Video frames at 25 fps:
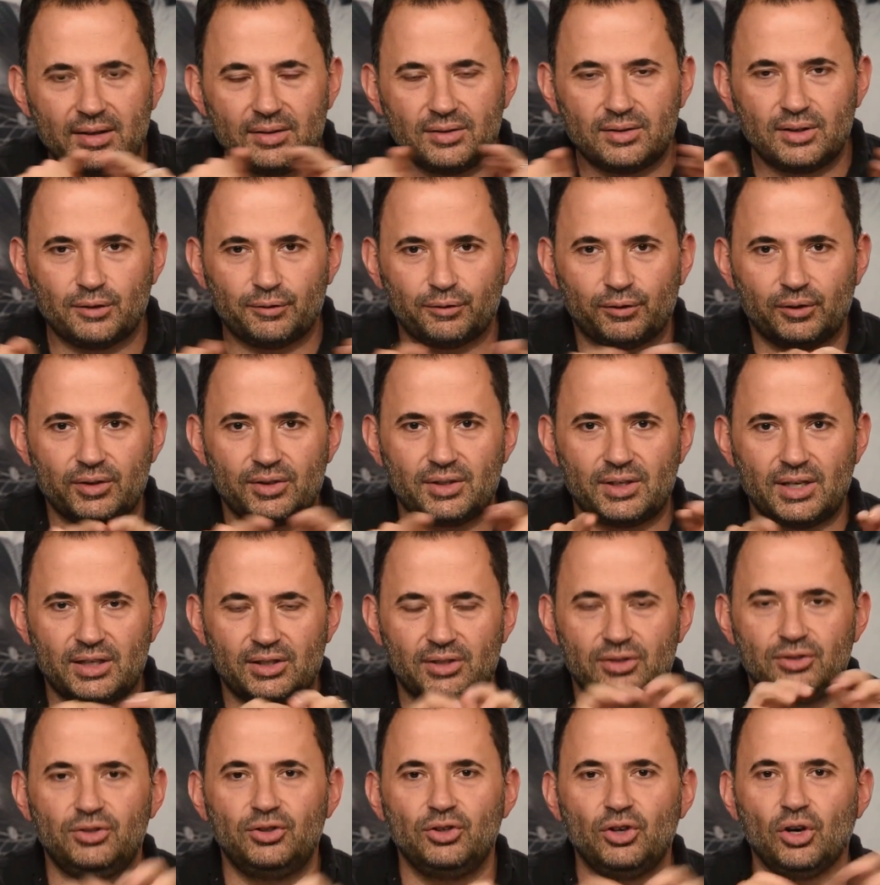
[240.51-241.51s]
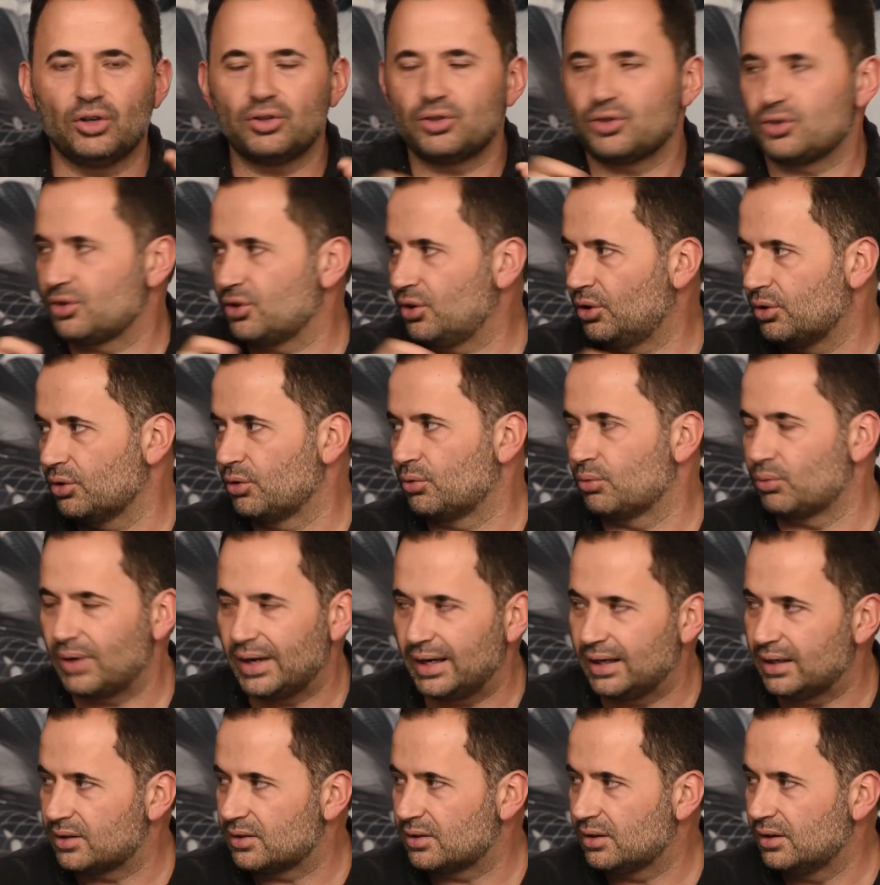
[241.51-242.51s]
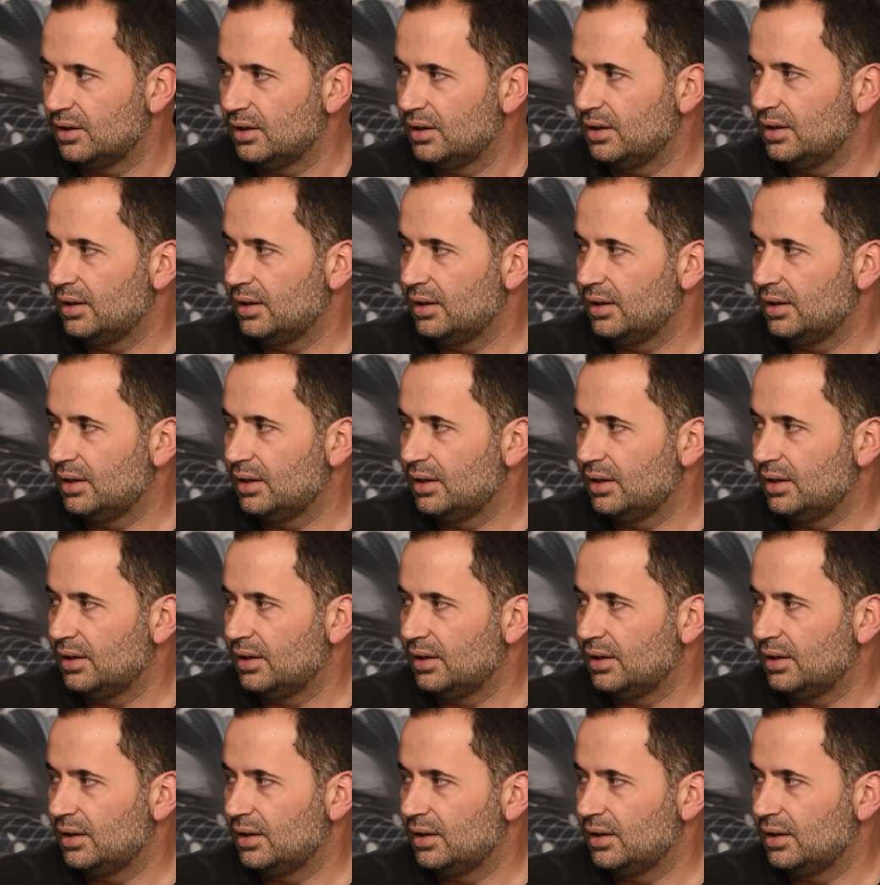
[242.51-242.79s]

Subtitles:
that difference is not so great.